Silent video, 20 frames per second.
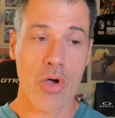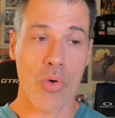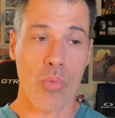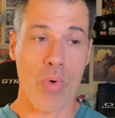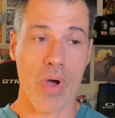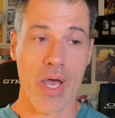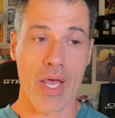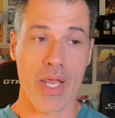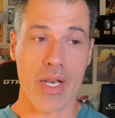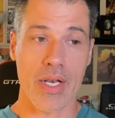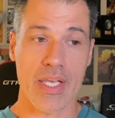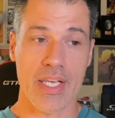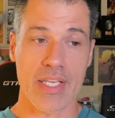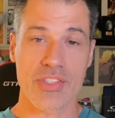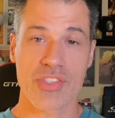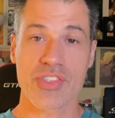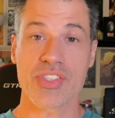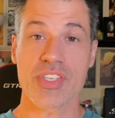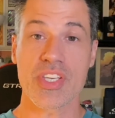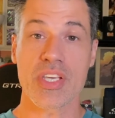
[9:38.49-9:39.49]
when it
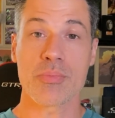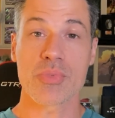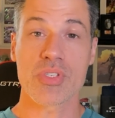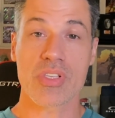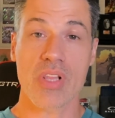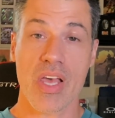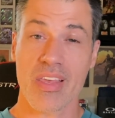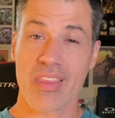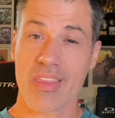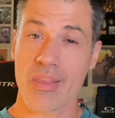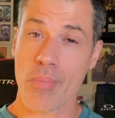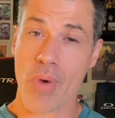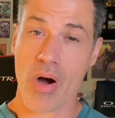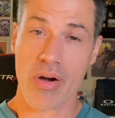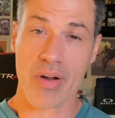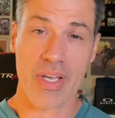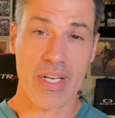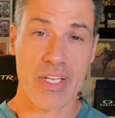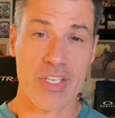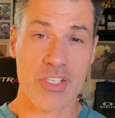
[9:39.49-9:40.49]
seems like the
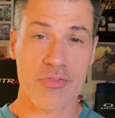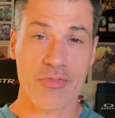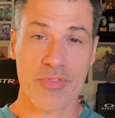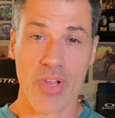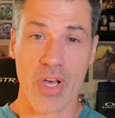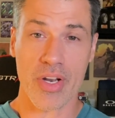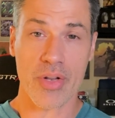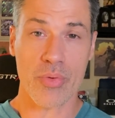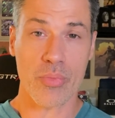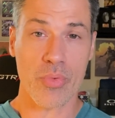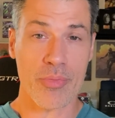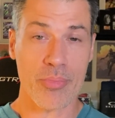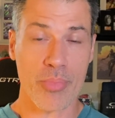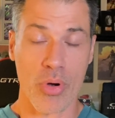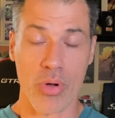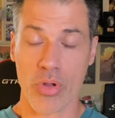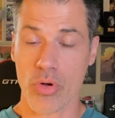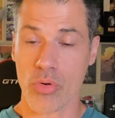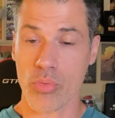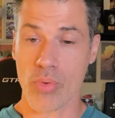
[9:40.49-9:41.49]
market is flooded with
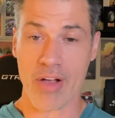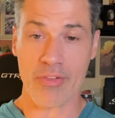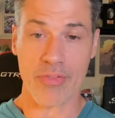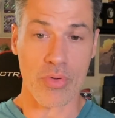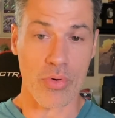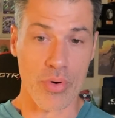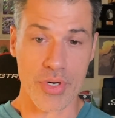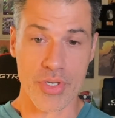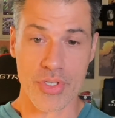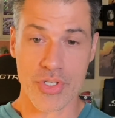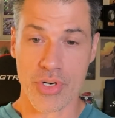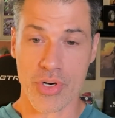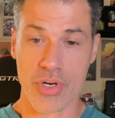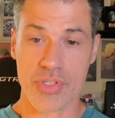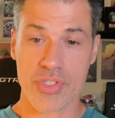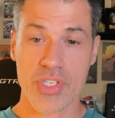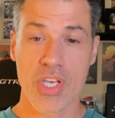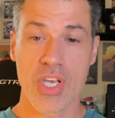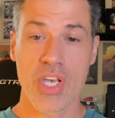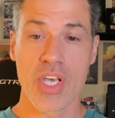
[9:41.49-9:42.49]
Polo Ralph Lauren
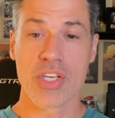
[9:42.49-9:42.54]
shirts.